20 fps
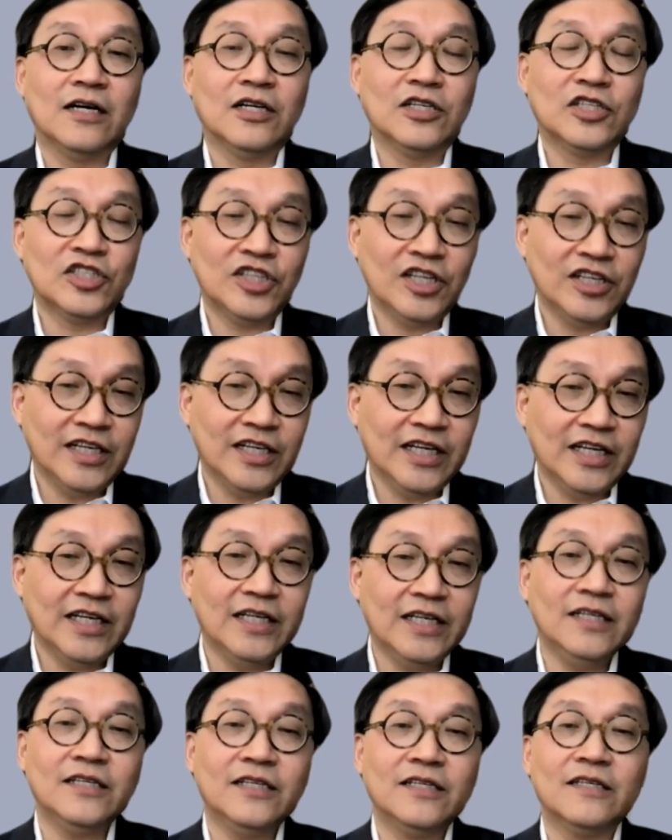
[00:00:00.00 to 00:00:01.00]

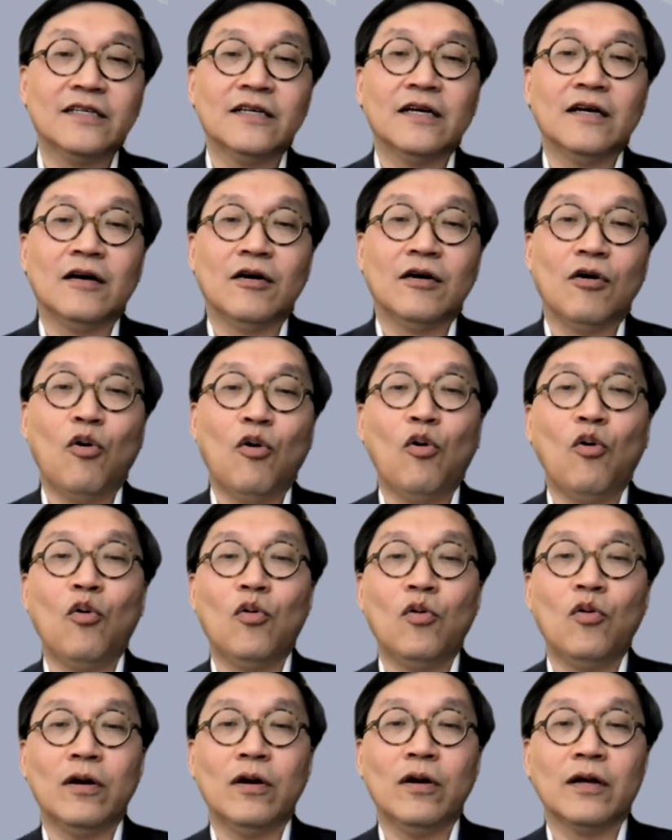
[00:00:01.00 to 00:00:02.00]
cities,
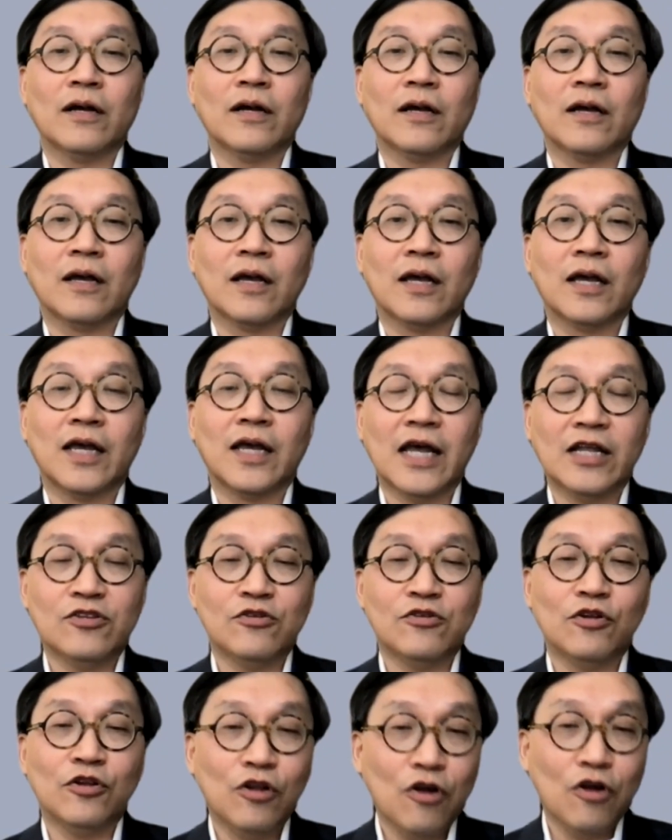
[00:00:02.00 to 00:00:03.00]
all get
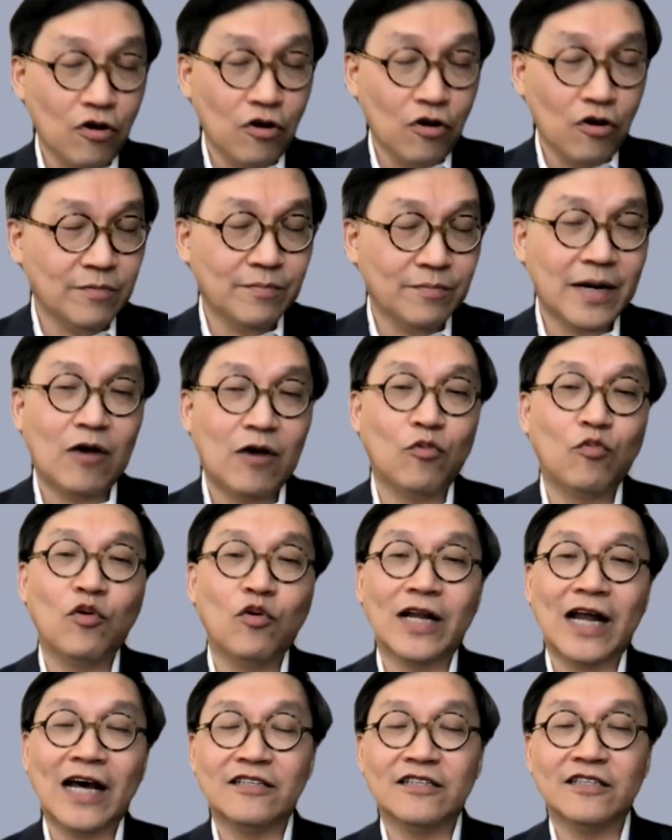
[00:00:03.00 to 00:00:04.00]
to learn about
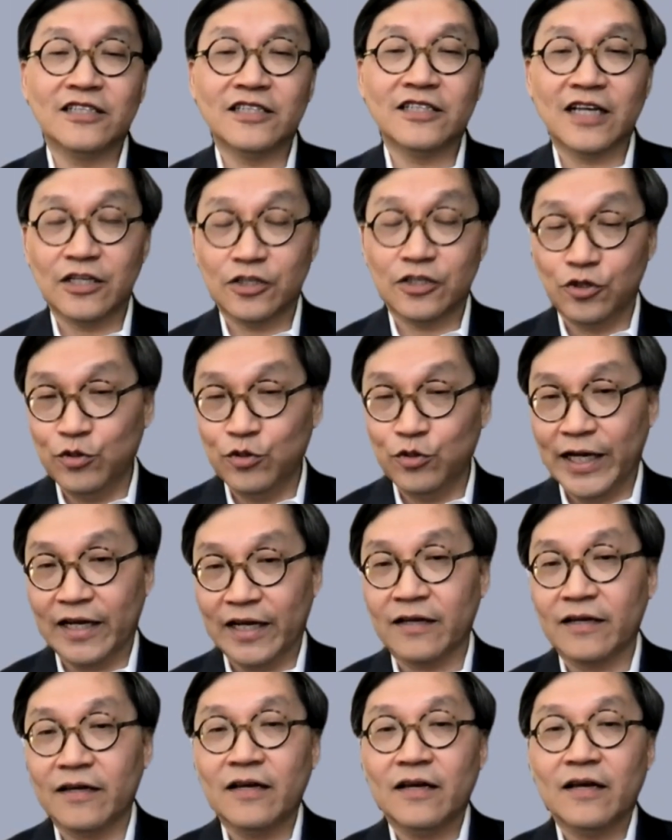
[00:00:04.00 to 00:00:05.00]
what others are doing,
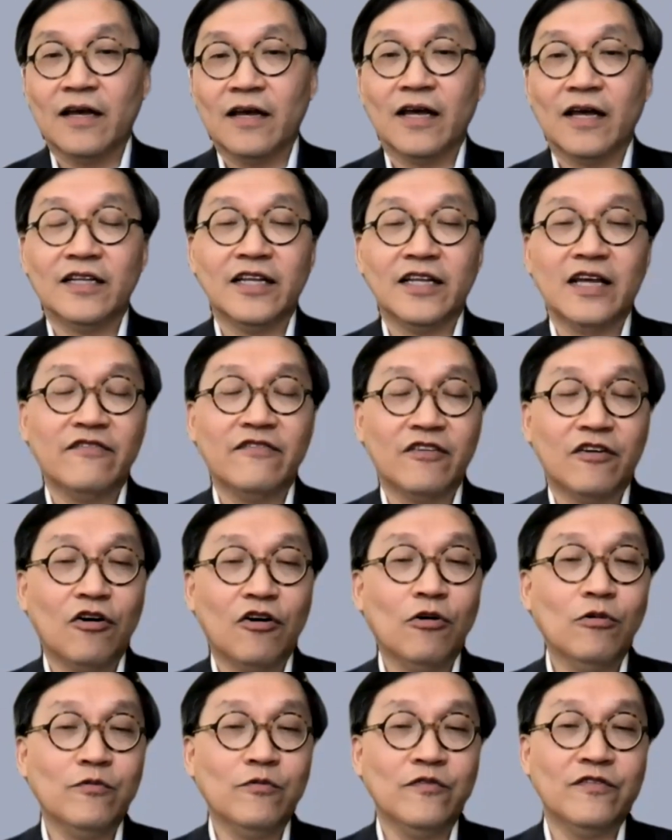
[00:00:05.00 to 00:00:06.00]
and therefore
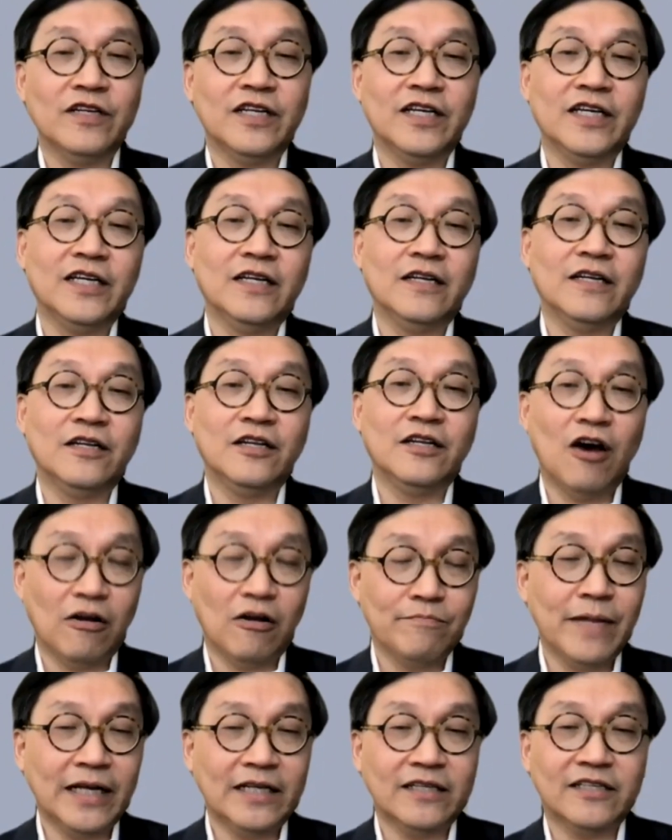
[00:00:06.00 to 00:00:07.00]
hopefully
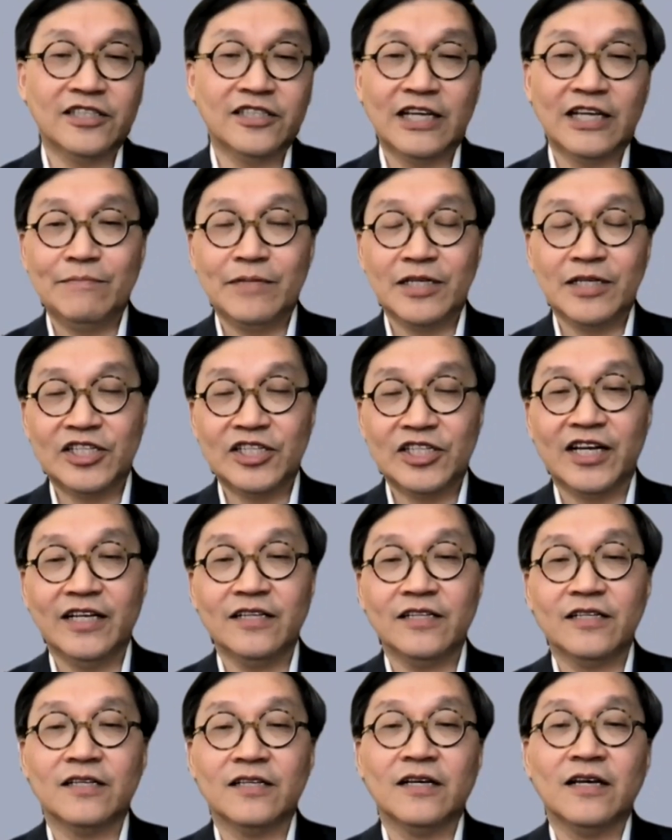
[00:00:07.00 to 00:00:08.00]
not make the same
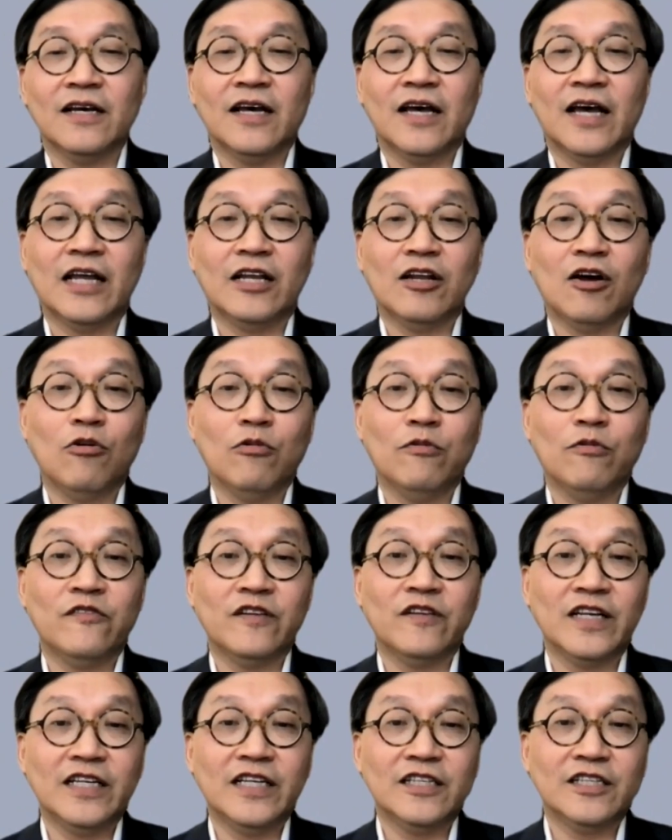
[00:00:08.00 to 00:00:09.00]
mistakes and
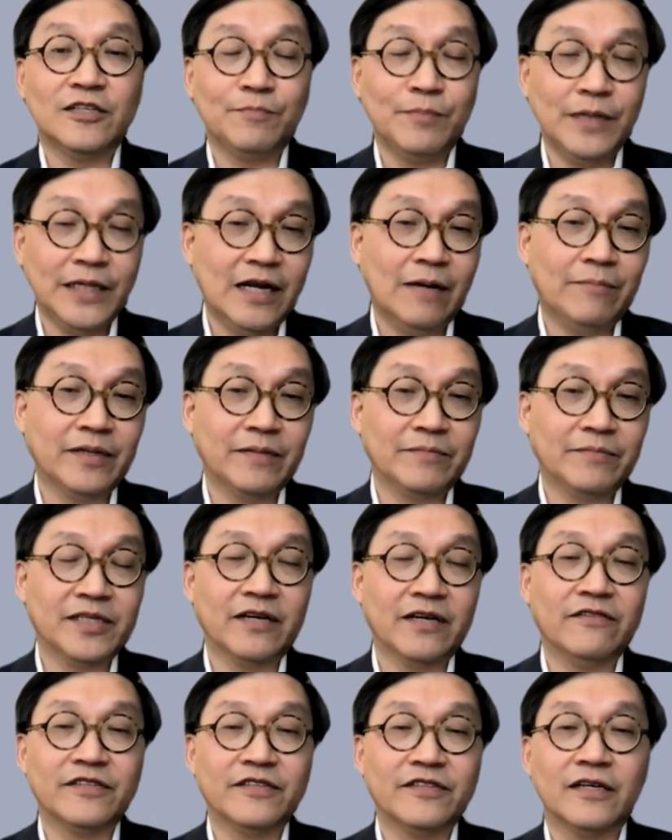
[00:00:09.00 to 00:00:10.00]
hopefully speed up
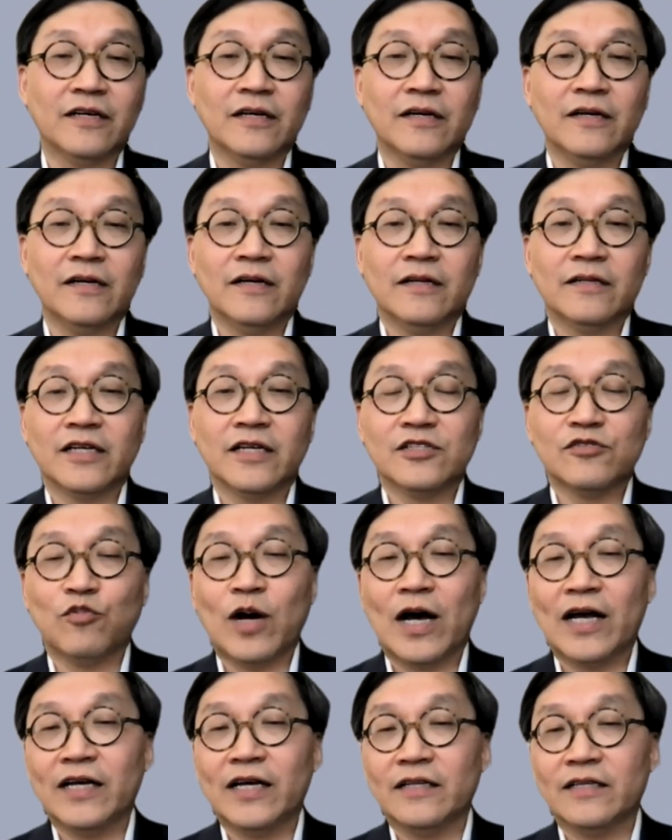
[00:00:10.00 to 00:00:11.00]
themselves. That's
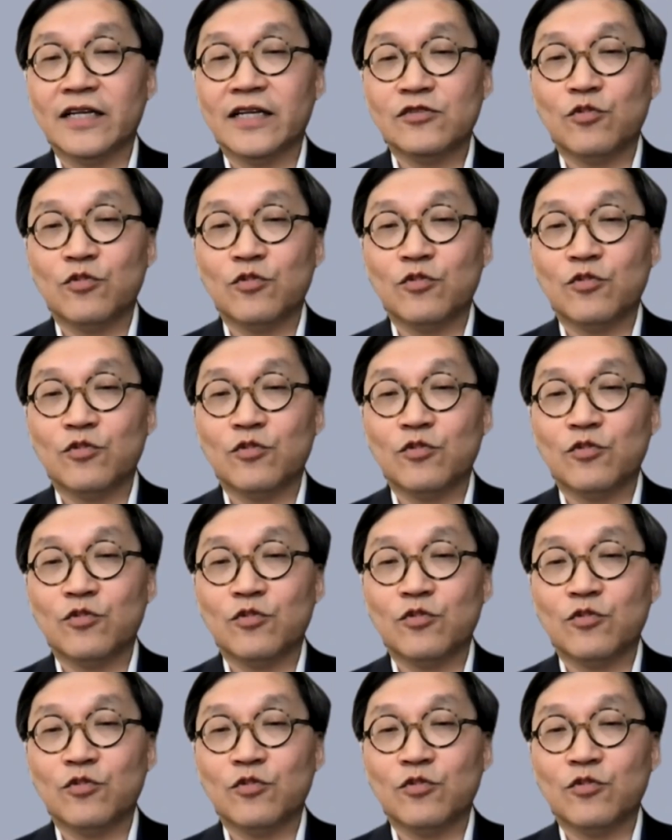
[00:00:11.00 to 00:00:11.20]
why